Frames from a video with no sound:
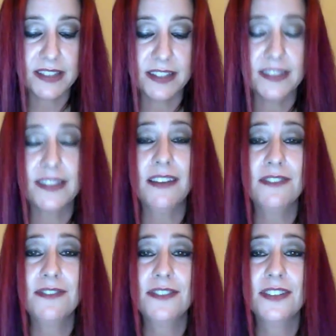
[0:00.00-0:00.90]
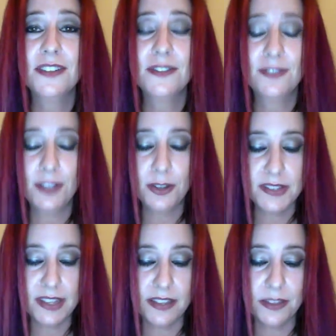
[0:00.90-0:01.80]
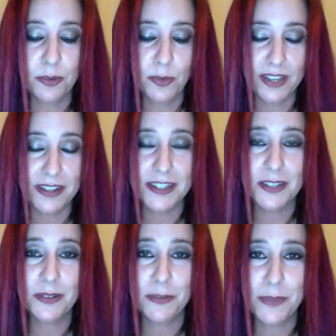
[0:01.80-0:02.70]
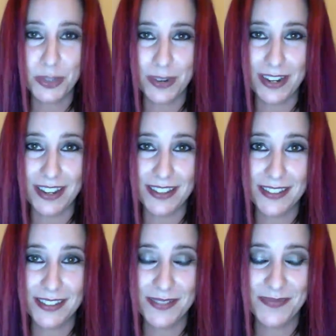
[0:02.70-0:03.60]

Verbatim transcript: that love flows like the wind between us.